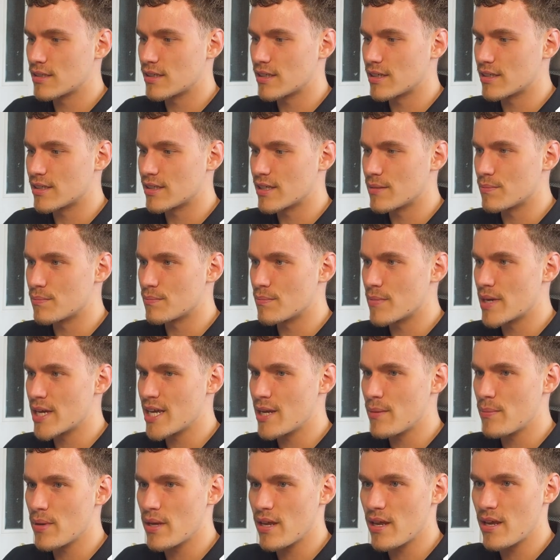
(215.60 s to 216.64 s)
and then
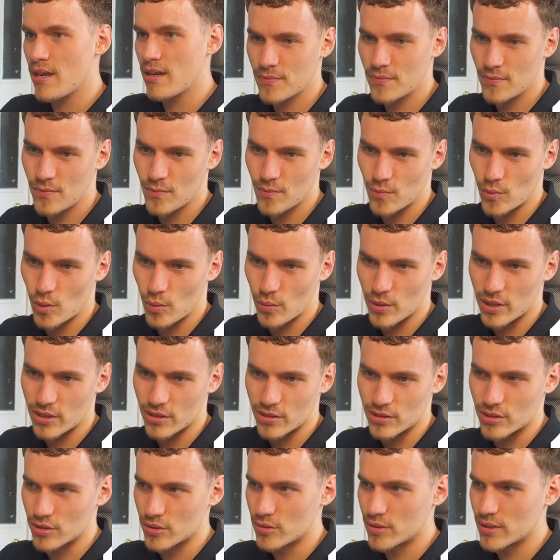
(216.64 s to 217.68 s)
maybe what we could
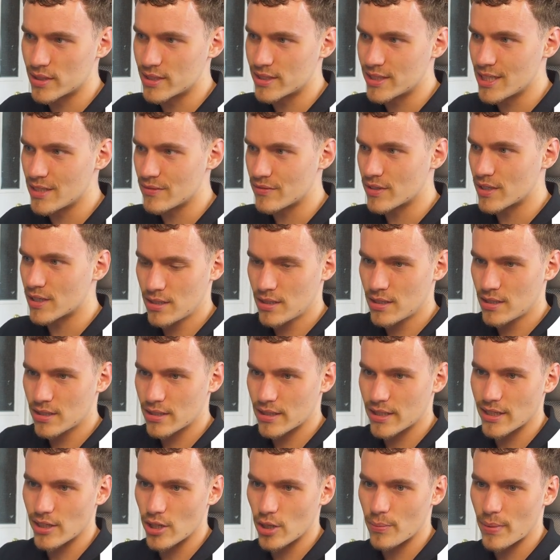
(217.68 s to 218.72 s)
do is either
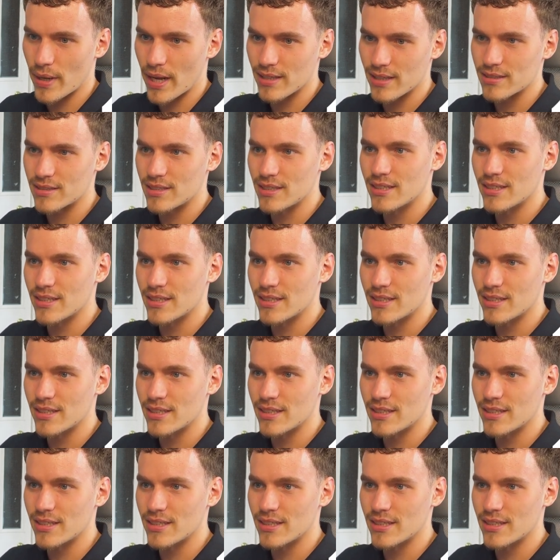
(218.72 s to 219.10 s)
get the opacity